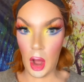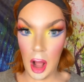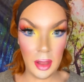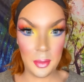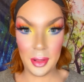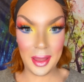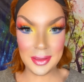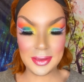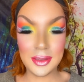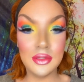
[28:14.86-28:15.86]
all in
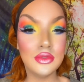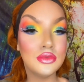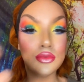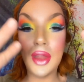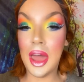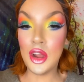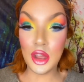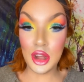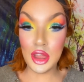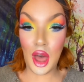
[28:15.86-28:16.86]
place, and you're
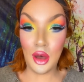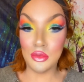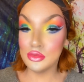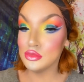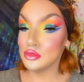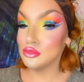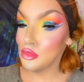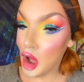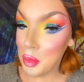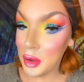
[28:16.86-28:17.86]
good to go.
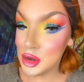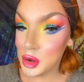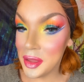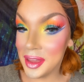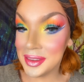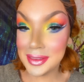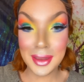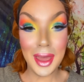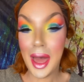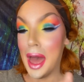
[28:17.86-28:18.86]
Hope you enjoy this.
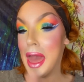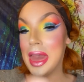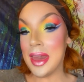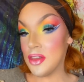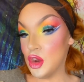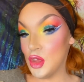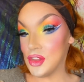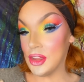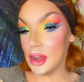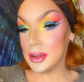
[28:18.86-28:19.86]
If you do
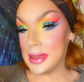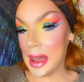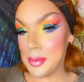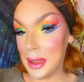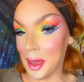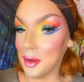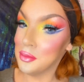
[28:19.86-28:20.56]
this look, tag me in it.